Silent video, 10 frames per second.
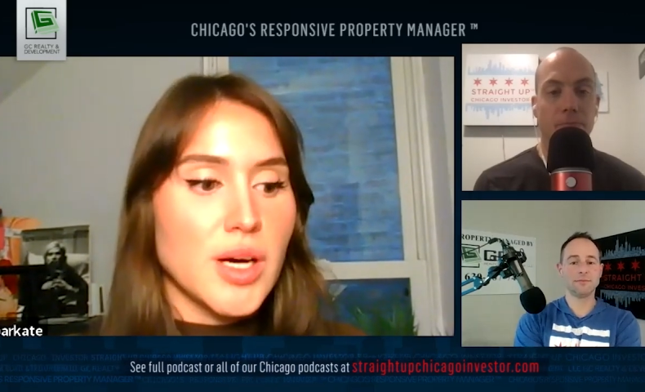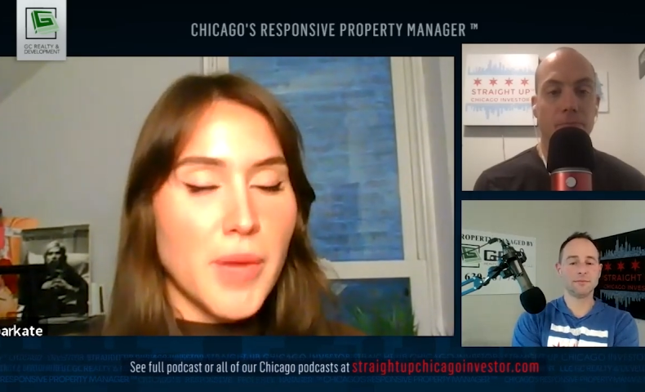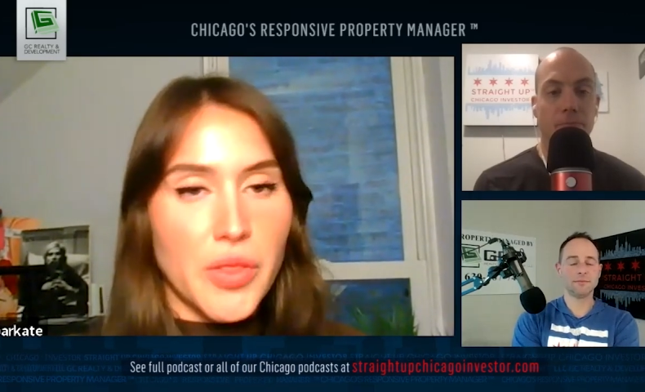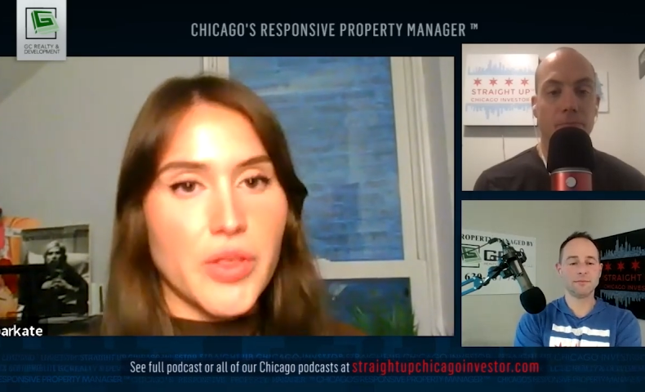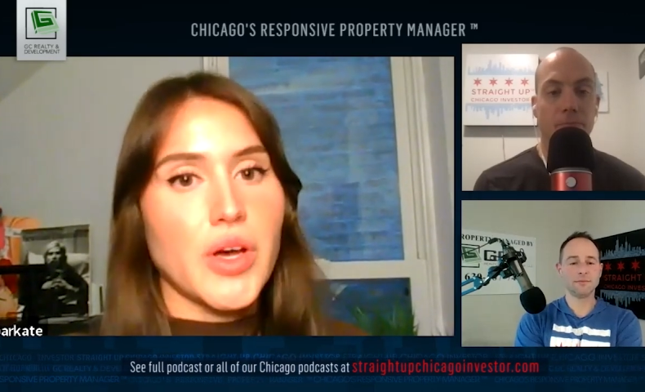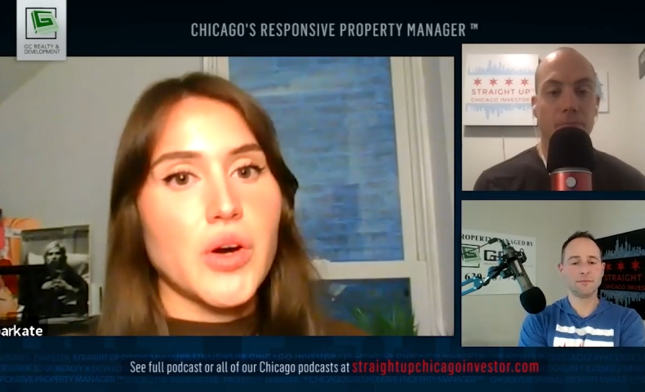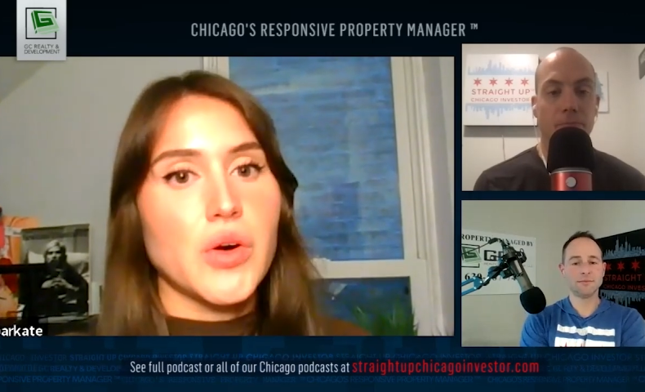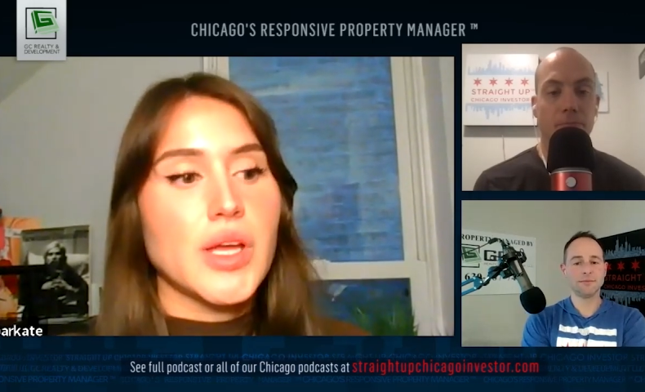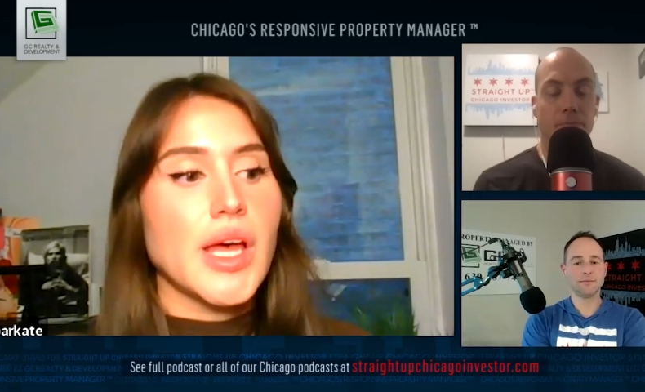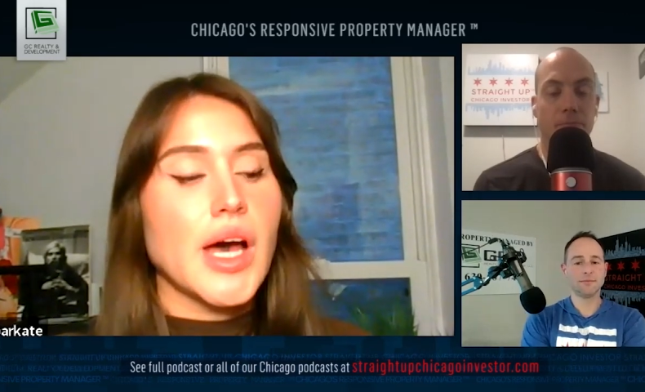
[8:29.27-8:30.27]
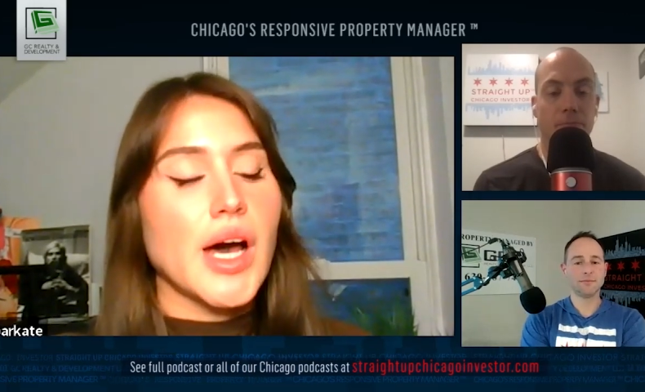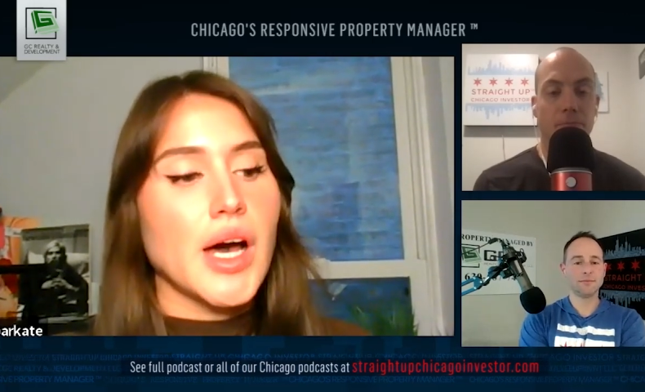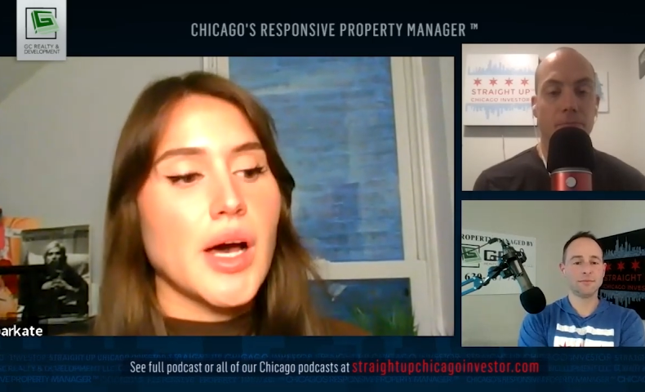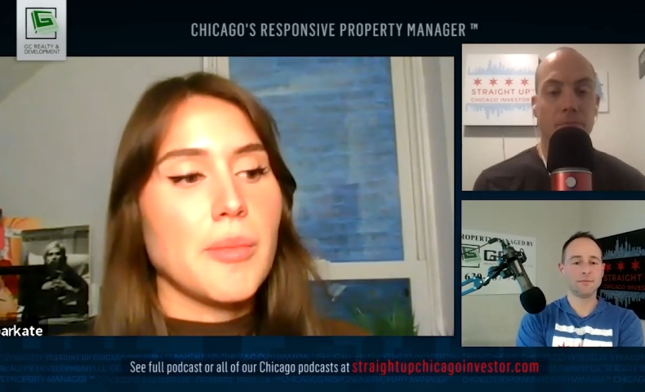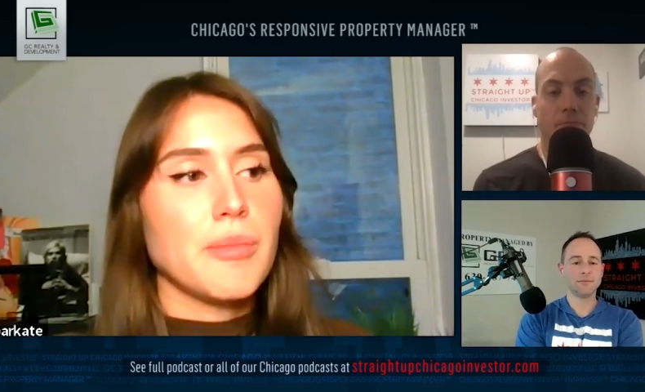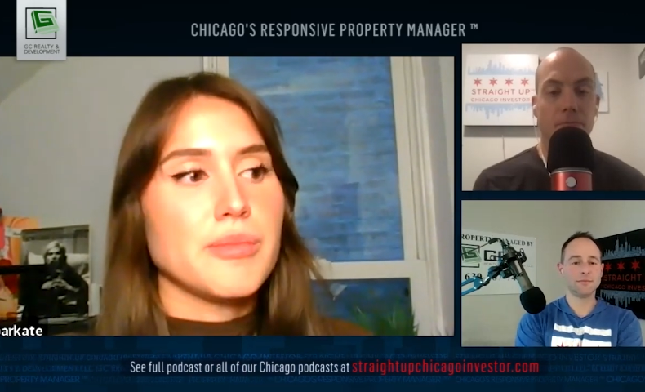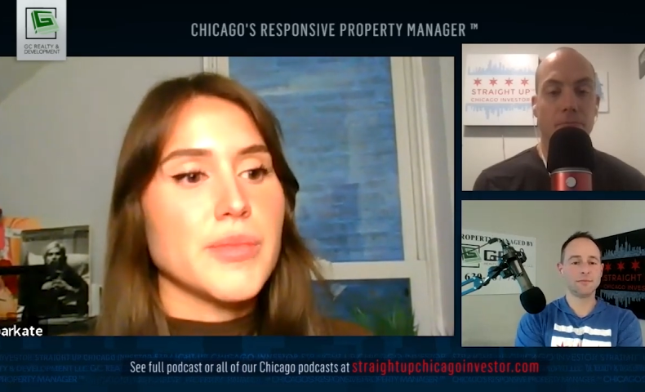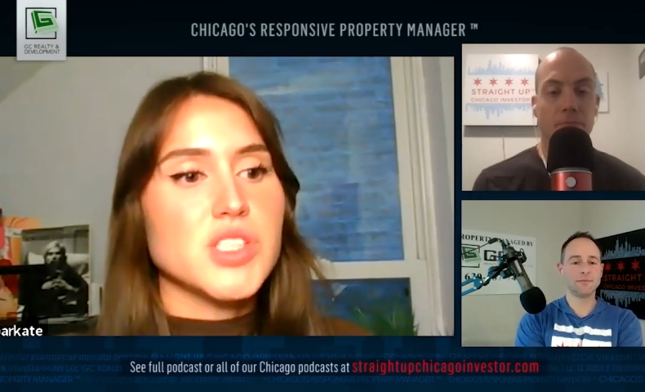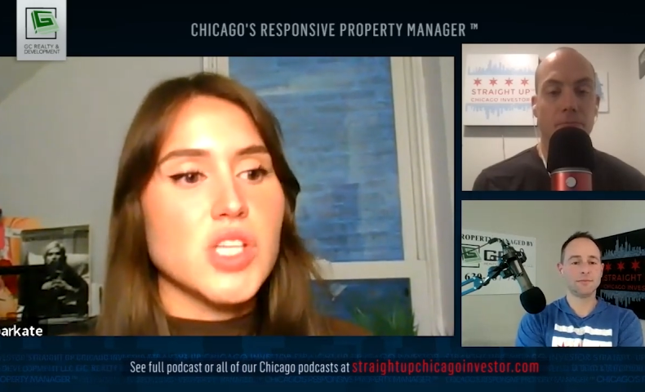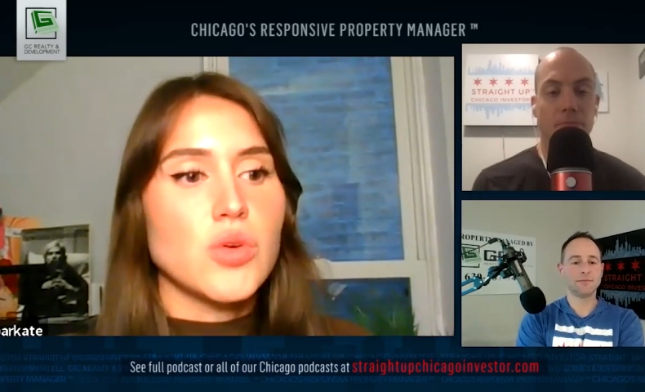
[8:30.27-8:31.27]
Speaker 1: a month ago. Um,
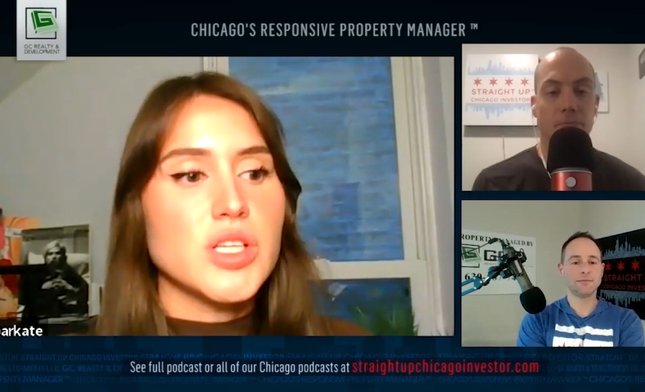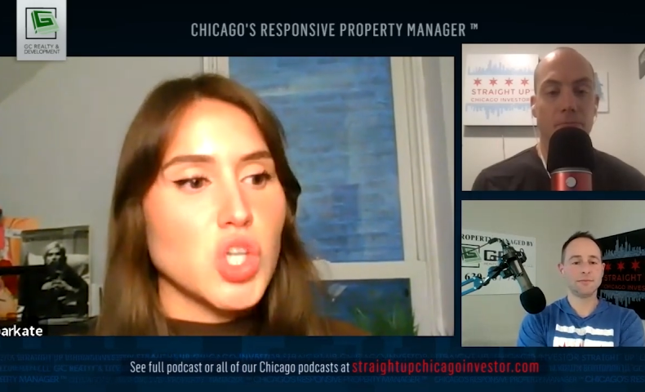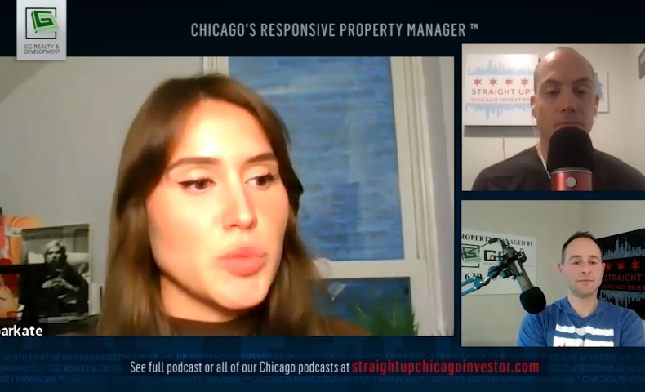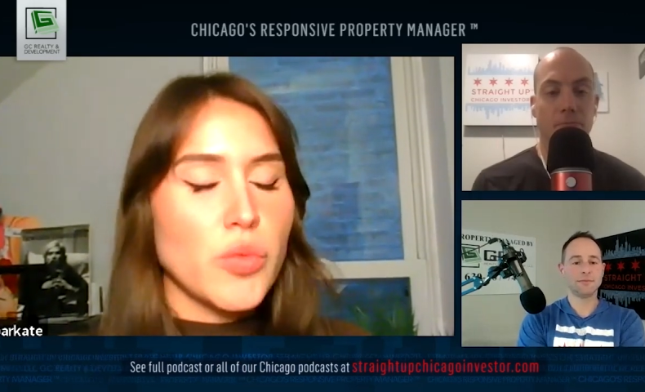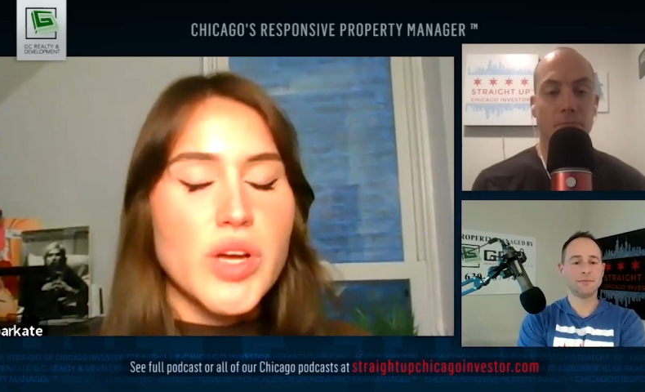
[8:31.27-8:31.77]
and so he showed me